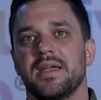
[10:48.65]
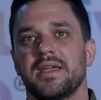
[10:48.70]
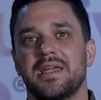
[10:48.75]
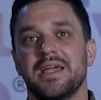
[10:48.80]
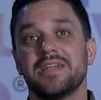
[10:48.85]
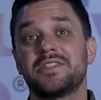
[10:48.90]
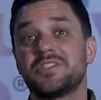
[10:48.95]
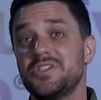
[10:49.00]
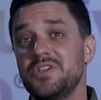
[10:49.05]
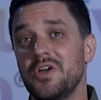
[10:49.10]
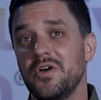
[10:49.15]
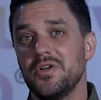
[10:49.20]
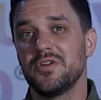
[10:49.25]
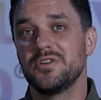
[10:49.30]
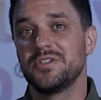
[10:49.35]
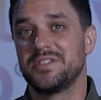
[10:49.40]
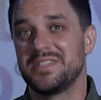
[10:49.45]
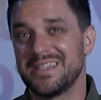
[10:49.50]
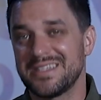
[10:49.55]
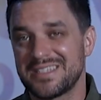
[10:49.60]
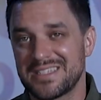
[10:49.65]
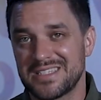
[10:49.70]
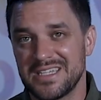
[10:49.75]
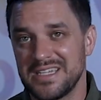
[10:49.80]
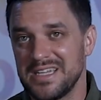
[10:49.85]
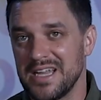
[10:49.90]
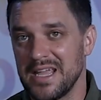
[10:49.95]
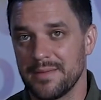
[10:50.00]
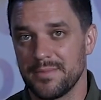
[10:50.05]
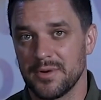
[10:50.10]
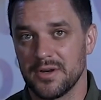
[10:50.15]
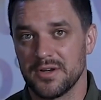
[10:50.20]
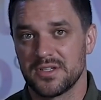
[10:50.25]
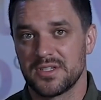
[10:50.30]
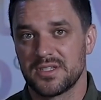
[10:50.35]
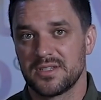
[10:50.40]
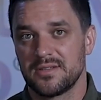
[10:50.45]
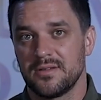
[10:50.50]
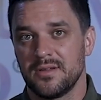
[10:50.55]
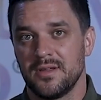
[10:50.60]
get to know your distant
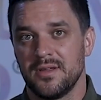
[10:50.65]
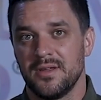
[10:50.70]
neighbors.